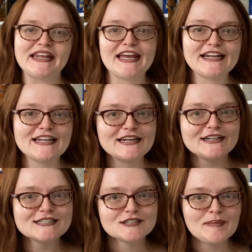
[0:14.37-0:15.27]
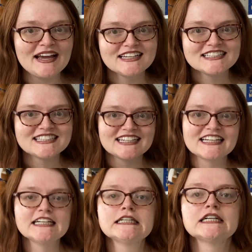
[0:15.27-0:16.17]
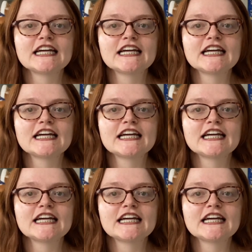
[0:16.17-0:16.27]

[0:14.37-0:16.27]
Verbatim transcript: get a little spicy,